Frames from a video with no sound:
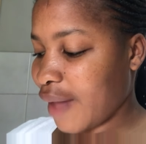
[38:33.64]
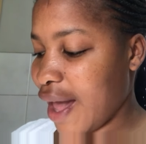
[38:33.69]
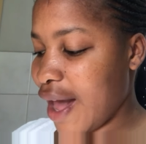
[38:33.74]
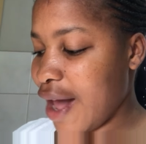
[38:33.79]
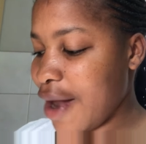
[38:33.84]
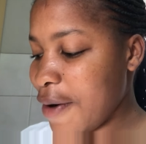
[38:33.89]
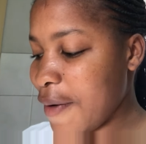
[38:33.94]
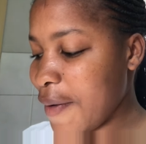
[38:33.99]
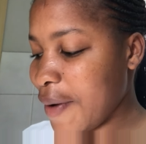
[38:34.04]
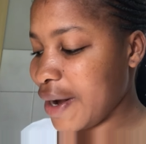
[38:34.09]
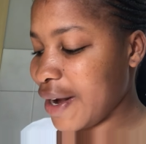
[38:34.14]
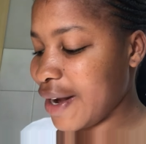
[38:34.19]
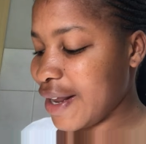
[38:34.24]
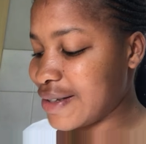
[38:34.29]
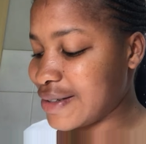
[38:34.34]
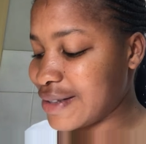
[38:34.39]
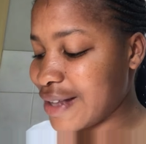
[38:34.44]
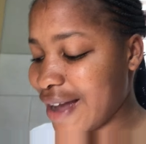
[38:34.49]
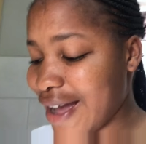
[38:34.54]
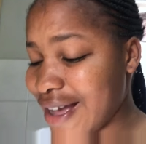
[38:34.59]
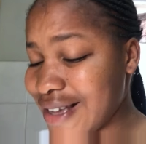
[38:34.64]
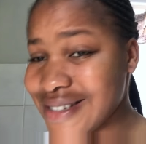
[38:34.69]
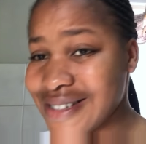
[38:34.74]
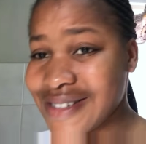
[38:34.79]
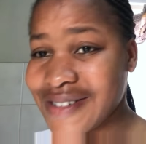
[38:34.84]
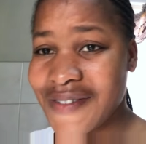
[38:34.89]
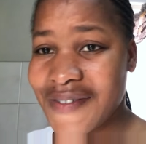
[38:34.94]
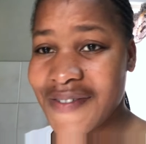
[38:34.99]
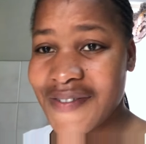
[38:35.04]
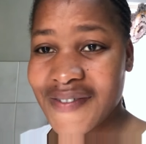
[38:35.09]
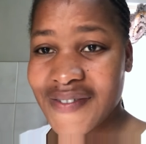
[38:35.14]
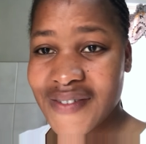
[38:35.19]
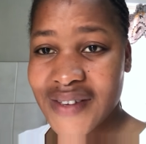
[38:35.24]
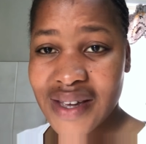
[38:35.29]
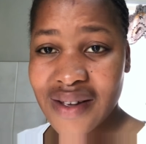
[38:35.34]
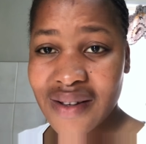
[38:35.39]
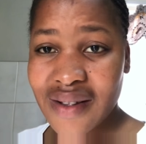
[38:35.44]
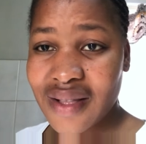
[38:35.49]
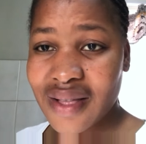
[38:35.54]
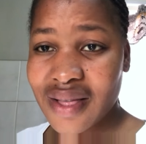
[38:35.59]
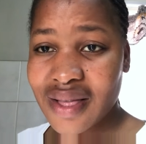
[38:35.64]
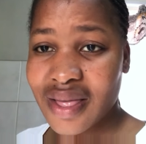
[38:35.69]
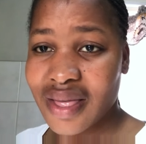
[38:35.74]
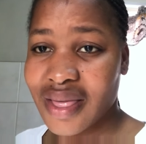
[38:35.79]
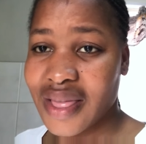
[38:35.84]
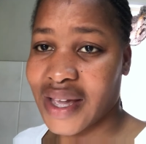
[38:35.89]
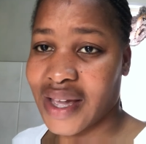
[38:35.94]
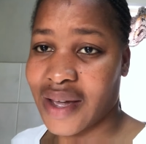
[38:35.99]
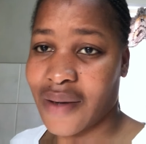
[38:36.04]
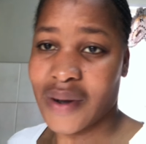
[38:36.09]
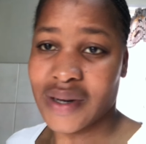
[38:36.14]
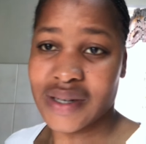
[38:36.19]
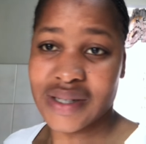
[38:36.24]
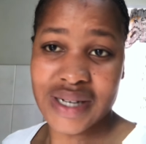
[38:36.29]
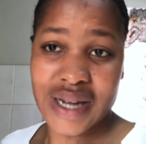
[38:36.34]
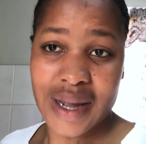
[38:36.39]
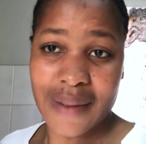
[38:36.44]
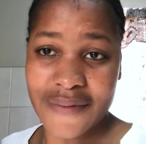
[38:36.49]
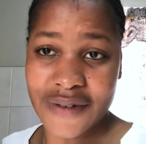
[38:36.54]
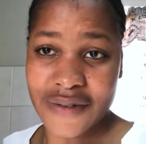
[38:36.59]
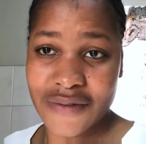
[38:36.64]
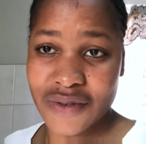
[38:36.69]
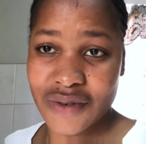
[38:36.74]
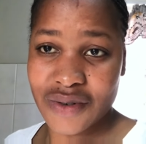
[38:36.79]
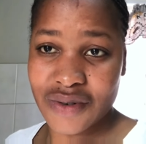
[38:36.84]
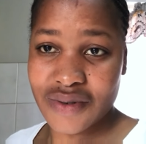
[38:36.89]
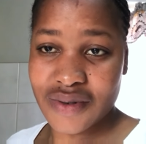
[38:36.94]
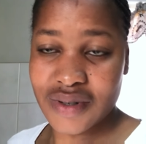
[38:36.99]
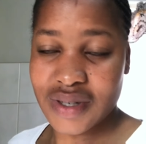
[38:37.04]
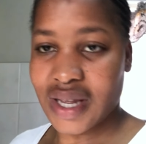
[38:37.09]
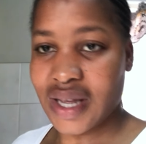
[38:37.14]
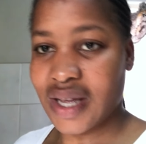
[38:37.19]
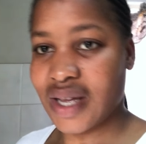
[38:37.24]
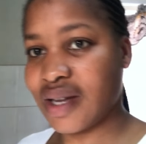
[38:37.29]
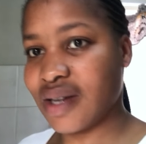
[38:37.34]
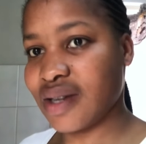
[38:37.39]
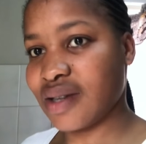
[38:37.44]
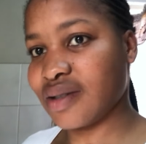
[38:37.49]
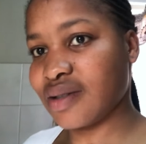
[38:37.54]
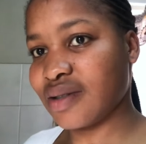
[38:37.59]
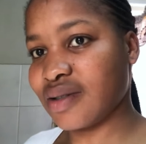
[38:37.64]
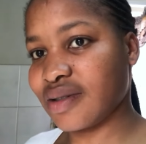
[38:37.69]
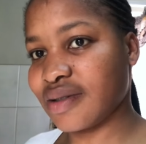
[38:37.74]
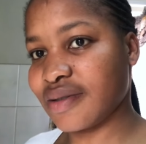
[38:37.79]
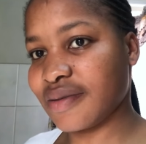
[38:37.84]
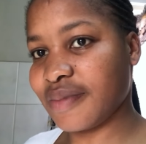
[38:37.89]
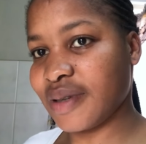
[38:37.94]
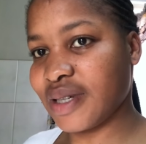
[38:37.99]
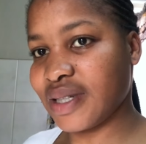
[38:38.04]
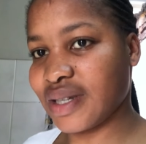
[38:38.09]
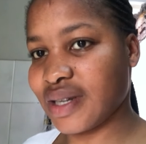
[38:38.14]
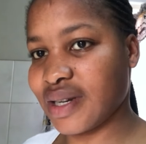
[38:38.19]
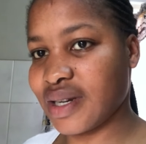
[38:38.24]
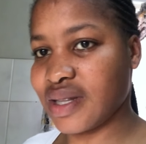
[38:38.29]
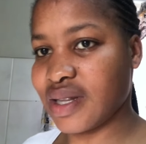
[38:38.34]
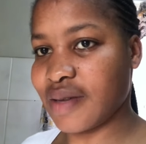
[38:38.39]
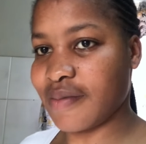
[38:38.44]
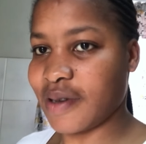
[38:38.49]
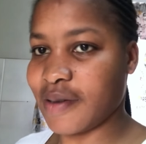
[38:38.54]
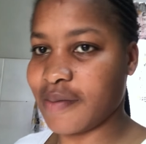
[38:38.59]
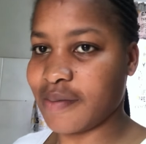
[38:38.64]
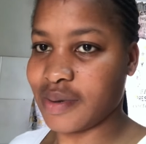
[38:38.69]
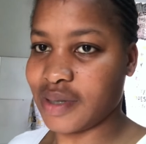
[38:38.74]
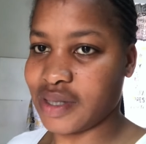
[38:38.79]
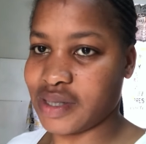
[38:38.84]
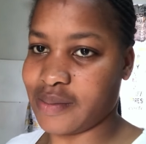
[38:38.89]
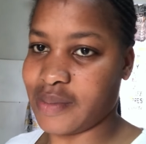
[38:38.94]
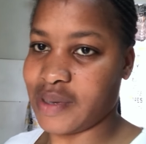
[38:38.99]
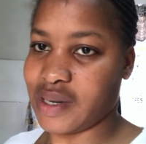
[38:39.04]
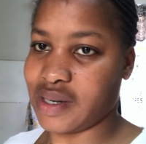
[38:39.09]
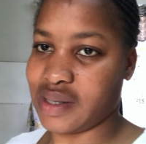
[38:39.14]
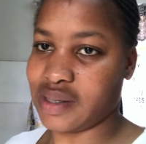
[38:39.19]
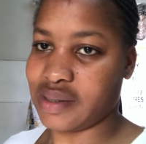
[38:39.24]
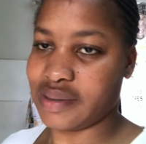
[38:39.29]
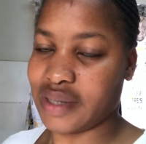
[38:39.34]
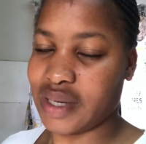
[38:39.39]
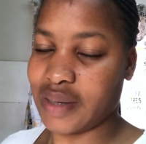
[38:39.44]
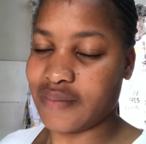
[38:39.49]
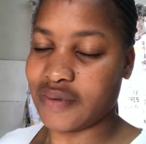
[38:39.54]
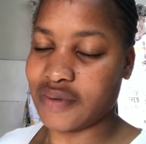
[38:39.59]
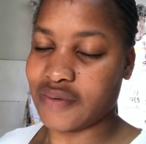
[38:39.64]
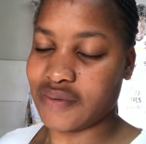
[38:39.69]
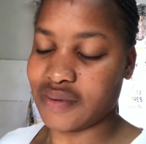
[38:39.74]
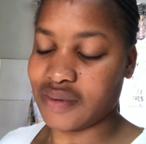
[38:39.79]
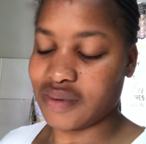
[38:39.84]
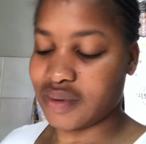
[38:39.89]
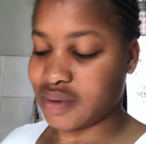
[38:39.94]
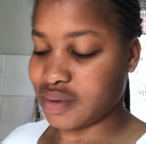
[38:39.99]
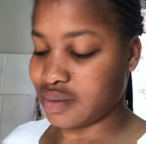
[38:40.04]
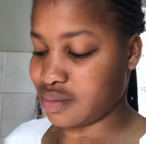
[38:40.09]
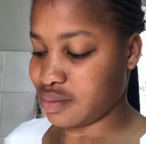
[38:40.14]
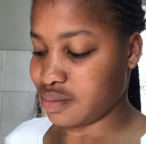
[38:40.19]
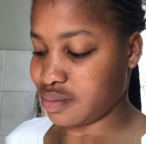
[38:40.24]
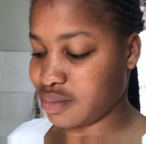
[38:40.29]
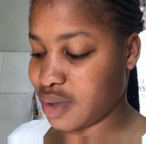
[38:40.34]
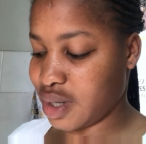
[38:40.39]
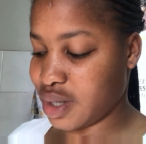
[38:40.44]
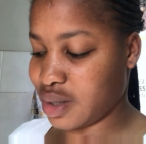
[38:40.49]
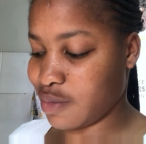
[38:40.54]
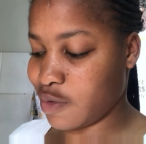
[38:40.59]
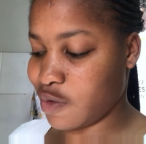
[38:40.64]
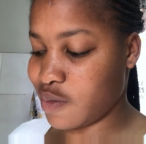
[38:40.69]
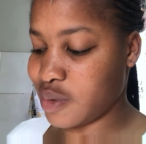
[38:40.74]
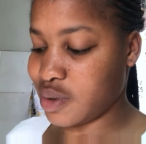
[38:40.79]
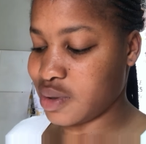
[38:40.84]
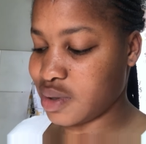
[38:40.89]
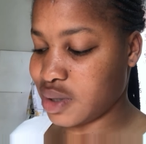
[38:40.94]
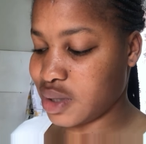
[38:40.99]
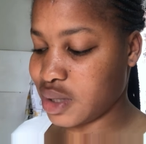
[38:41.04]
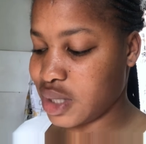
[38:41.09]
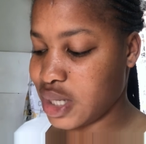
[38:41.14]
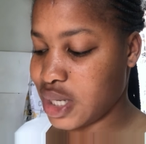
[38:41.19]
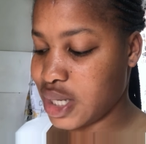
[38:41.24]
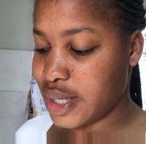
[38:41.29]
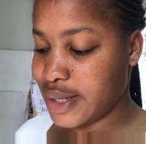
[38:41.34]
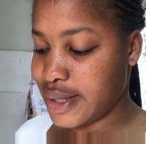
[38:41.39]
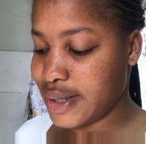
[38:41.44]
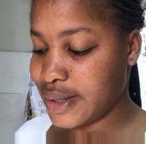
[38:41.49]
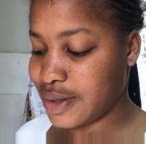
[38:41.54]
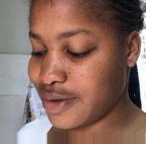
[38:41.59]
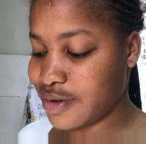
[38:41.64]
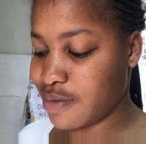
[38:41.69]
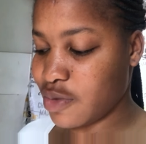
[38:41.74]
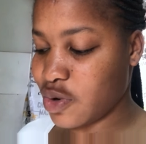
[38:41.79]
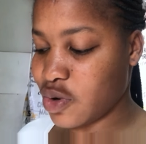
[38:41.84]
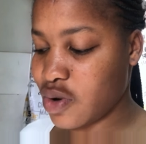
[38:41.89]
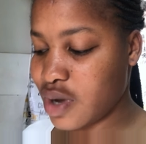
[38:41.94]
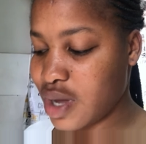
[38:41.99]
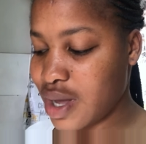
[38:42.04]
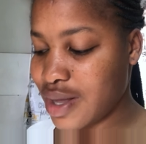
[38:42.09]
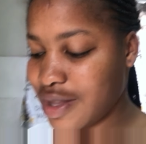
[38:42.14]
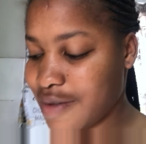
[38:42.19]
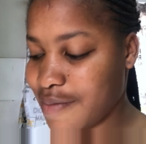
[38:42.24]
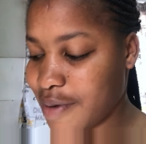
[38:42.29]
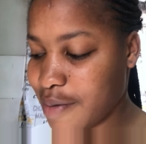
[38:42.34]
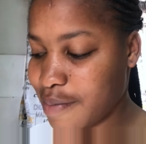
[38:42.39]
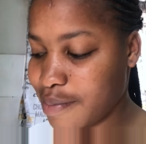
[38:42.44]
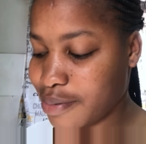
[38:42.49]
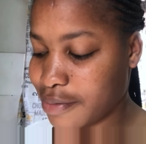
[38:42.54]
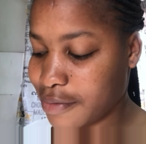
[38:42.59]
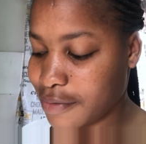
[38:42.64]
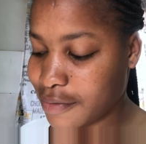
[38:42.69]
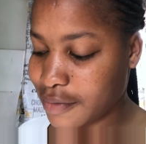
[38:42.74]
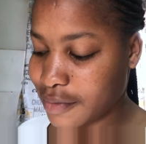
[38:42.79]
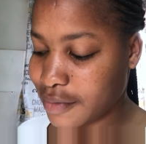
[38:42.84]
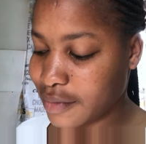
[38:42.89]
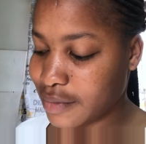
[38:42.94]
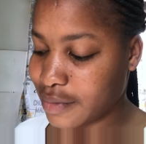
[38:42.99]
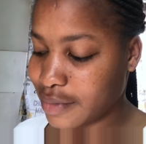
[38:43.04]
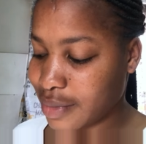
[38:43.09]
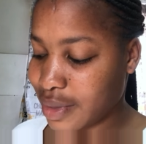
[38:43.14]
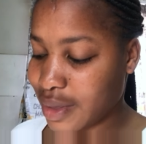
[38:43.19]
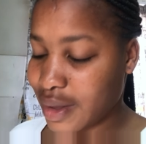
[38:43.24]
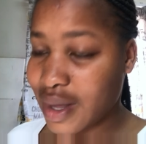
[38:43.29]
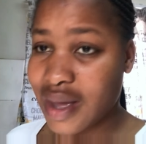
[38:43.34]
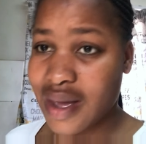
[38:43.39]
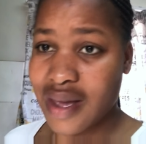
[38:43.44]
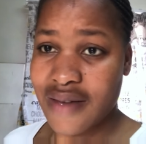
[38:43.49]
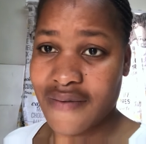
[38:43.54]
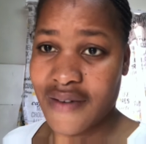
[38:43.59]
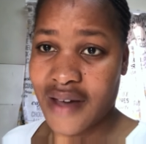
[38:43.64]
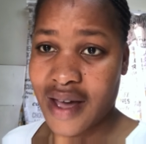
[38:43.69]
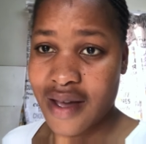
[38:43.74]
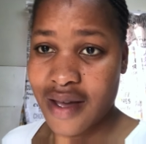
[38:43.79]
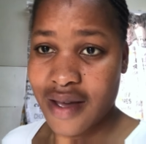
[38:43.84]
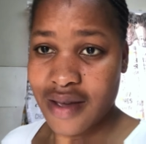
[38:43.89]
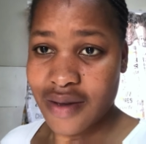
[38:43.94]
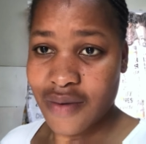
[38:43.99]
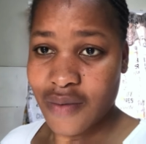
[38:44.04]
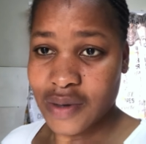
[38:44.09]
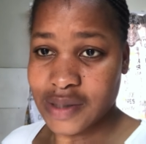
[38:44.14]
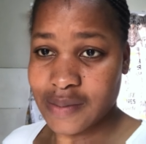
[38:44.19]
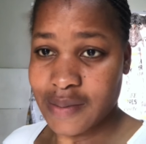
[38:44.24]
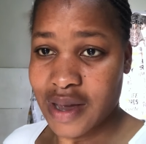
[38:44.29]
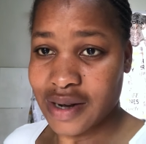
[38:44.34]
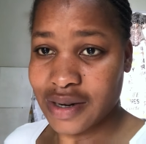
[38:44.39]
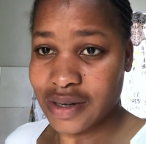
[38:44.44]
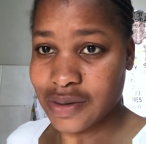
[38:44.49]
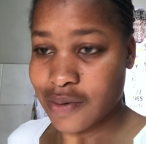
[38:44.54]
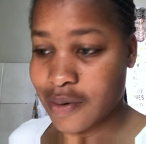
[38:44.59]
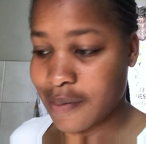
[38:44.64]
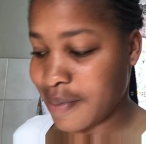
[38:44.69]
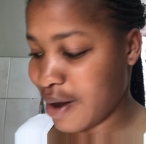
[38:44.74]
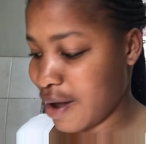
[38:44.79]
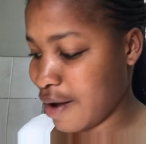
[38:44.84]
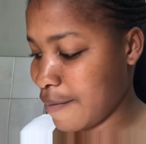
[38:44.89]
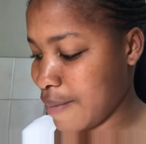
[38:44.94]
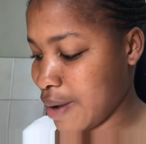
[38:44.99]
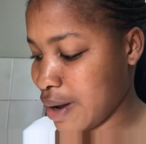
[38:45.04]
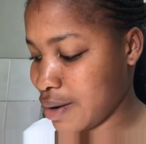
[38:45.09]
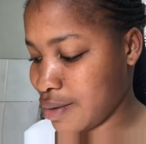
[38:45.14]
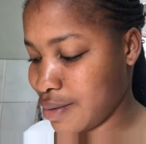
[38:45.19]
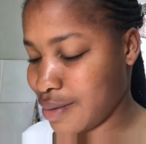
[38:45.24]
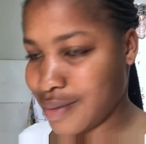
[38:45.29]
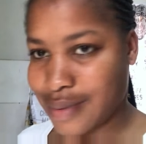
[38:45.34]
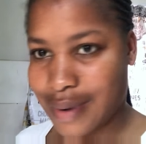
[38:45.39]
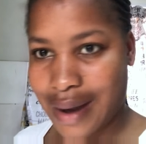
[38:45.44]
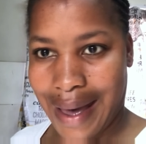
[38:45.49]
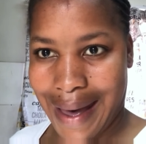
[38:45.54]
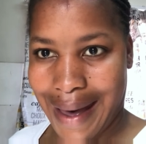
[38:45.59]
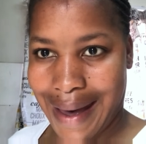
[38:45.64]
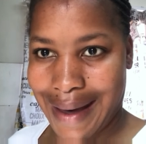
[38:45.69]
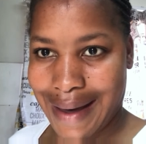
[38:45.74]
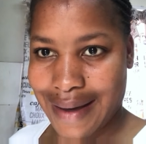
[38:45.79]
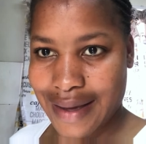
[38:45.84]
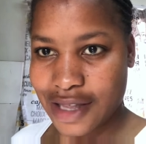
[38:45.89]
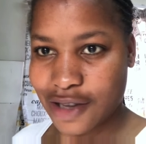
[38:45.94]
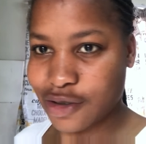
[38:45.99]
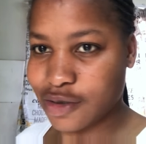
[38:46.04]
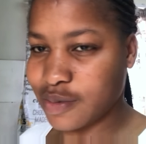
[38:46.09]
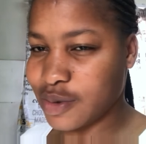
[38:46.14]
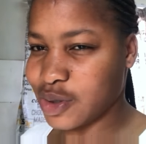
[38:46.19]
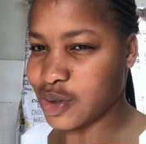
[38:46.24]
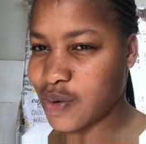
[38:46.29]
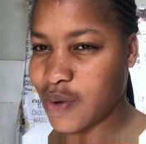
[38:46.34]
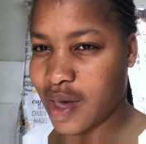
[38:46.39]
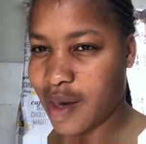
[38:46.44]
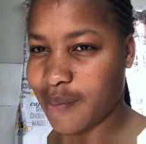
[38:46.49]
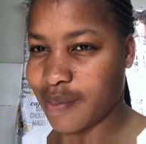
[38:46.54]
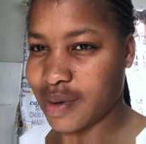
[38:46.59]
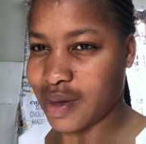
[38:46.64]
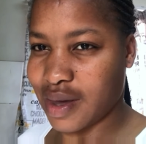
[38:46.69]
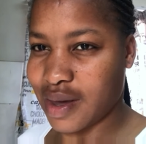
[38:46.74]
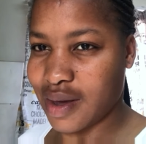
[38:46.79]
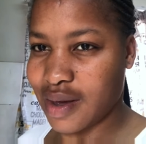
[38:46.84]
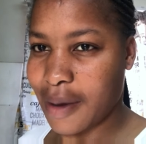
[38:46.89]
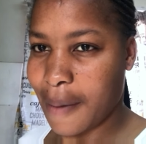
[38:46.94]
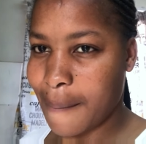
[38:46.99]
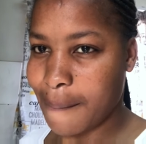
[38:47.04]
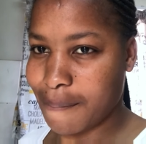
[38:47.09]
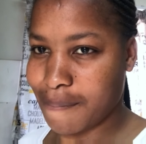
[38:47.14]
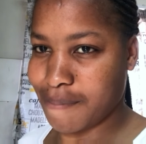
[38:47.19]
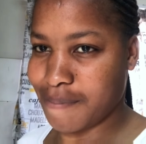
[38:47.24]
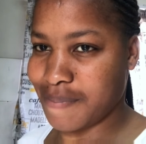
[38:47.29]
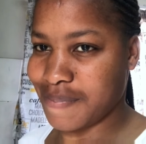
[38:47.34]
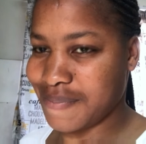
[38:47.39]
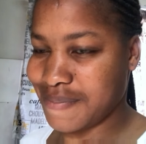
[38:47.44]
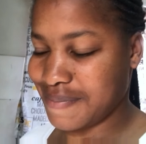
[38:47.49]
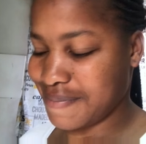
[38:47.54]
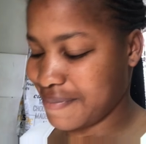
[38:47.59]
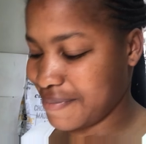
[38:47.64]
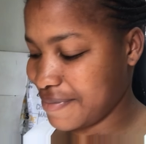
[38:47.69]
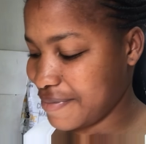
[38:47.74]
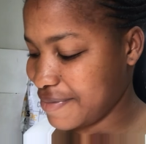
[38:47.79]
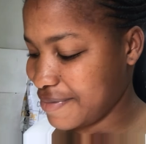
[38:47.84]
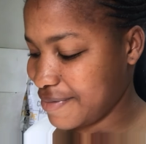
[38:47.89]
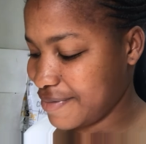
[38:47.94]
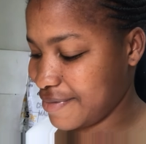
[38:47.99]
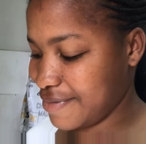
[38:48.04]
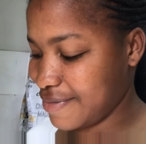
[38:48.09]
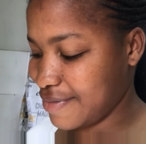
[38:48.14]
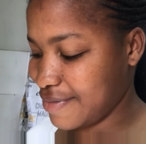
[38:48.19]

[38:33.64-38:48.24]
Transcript: I don't know what it is. Like I just feel like I want comfort food and basically the pap is my comfort food at the moment. So I'm cooking the pap. If I was married to a black man, ah, you'd be so happy, hey?